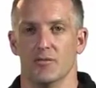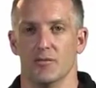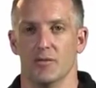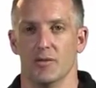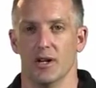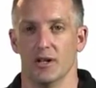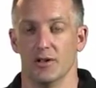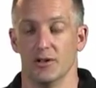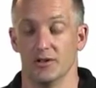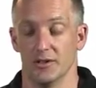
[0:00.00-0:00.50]

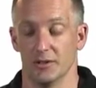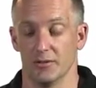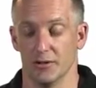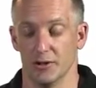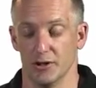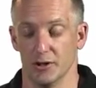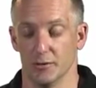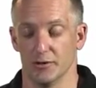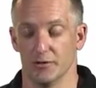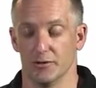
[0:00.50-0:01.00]
and using
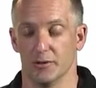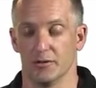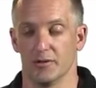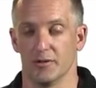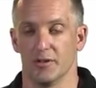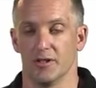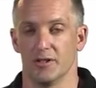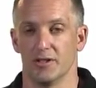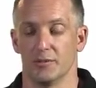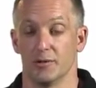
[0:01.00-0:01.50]
renewable forms of
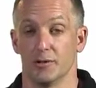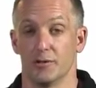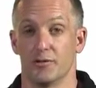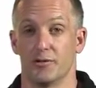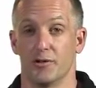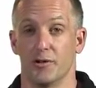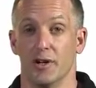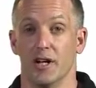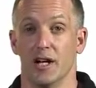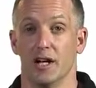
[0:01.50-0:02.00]
energy would
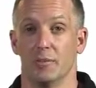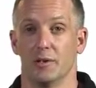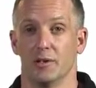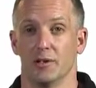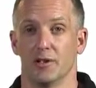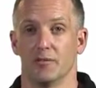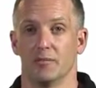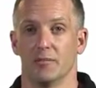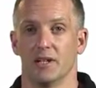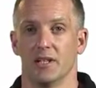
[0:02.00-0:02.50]
free up a
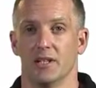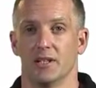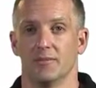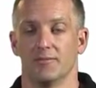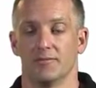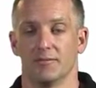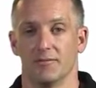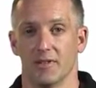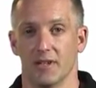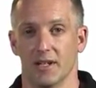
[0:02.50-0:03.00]
lot of money
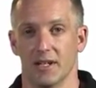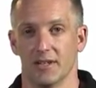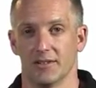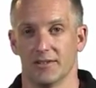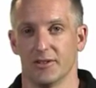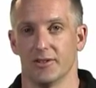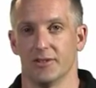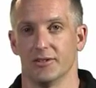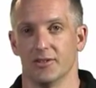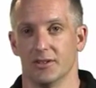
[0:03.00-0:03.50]
for
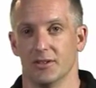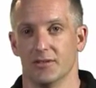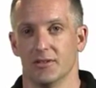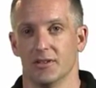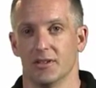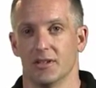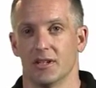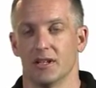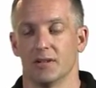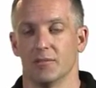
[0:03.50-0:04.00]
households and for
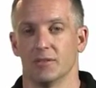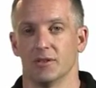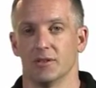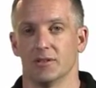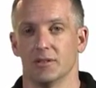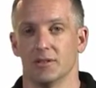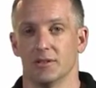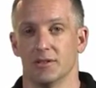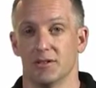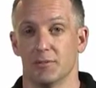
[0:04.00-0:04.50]
the government
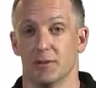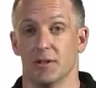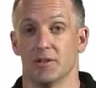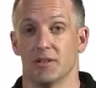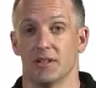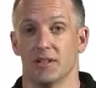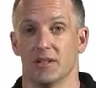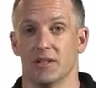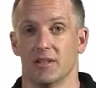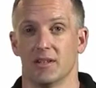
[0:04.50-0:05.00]
to spend on
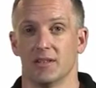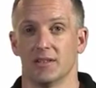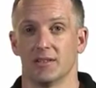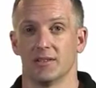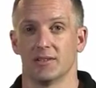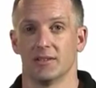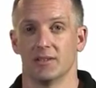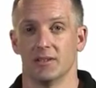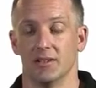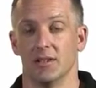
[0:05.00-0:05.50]
other
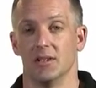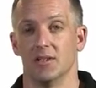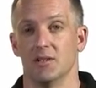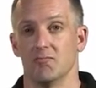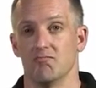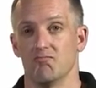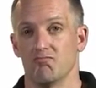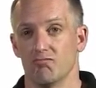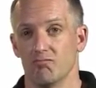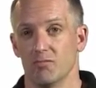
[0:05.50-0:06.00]
things,
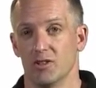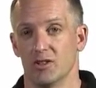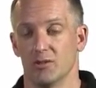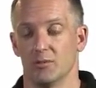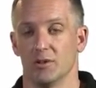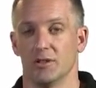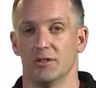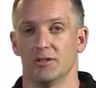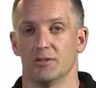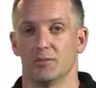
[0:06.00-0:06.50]
as
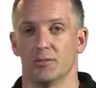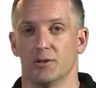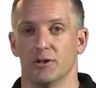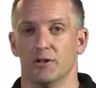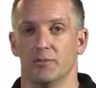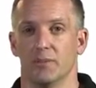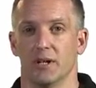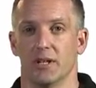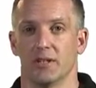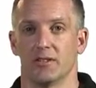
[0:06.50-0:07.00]
well as
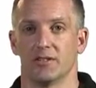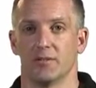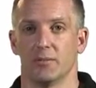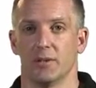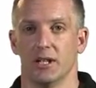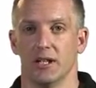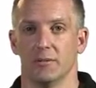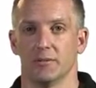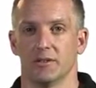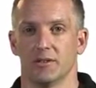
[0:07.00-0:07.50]
improve balance of
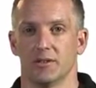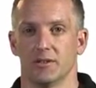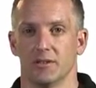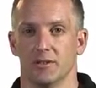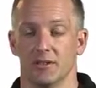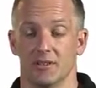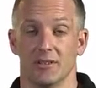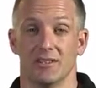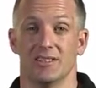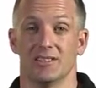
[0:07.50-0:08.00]
payments.
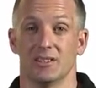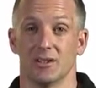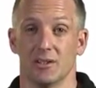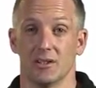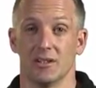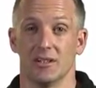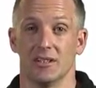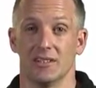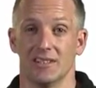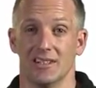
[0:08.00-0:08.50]
So it's a good
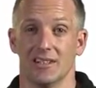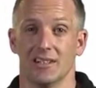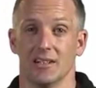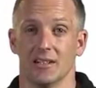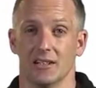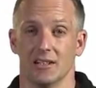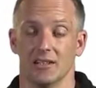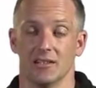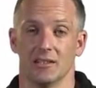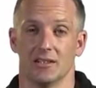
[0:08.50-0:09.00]
idea.
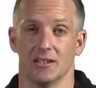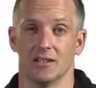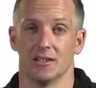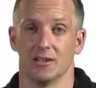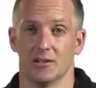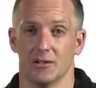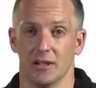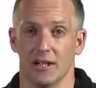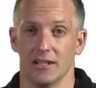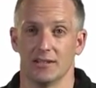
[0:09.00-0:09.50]
It
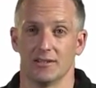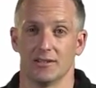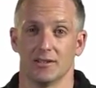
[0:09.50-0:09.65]
creates